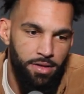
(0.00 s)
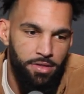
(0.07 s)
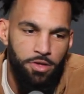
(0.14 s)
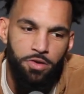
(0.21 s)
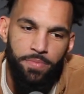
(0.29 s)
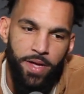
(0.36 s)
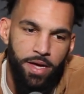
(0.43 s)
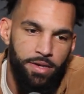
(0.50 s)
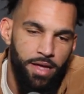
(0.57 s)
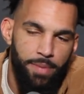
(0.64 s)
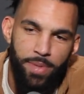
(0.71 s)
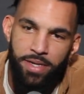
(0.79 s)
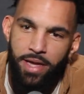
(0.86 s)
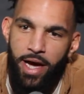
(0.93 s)
A little bit.
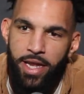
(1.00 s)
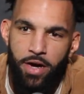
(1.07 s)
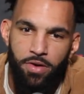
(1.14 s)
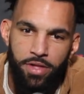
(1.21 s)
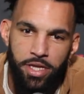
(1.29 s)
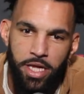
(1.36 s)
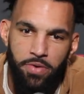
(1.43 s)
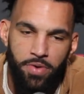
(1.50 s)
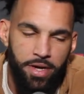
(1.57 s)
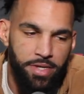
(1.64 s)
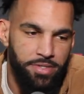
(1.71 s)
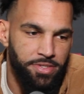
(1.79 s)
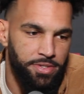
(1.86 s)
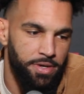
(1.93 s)
I'm a night owl
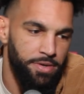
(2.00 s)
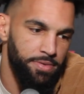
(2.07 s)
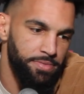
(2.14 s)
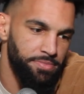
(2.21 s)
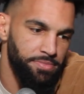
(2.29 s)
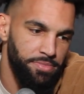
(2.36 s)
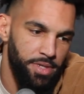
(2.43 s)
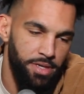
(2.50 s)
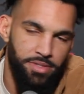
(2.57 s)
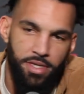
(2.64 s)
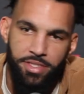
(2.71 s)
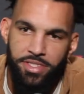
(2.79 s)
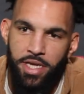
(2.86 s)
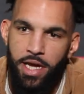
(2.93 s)
anyway, so it,
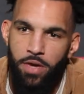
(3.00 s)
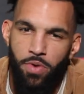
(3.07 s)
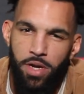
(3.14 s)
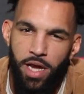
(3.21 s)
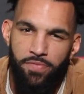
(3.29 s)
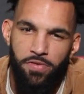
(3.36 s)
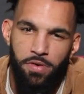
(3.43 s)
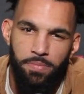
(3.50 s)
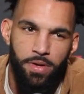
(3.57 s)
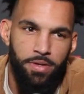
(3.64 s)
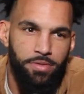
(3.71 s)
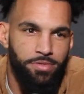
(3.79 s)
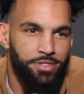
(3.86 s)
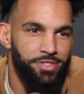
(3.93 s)
it's kind of whatever.
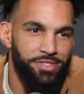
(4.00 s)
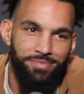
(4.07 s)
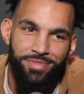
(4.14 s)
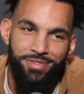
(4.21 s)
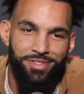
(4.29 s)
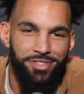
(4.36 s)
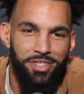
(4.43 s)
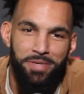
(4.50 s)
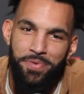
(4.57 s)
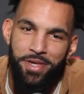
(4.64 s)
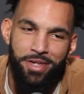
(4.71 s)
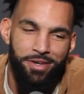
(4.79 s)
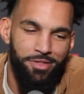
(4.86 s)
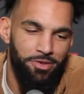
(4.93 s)
But just sleeping
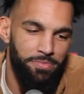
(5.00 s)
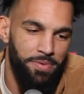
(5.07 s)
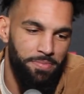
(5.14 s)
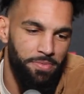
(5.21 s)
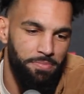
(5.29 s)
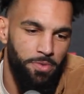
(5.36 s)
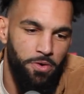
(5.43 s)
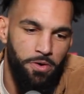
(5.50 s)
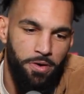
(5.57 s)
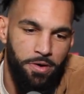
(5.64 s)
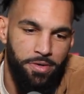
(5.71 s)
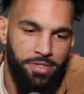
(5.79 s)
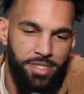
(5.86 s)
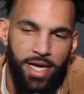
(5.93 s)
in a little bit
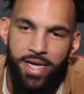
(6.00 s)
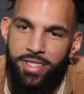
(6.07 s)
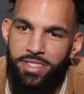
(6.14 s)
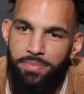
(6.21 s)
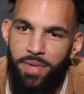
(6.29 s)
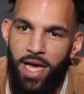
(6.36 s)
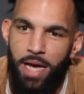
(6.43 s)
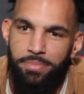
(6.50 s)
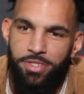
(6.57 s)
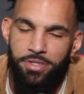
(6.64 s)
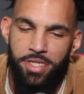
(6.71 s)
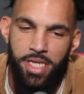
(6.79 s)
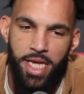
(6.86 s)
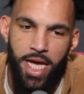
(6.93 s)
more, taking some naps
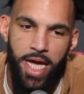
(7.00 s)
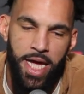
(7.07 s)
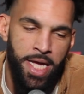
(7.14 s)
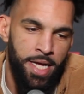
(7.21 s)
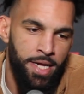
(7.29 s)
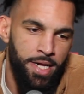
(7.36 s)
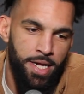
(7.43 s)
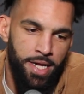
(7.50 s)
during the day.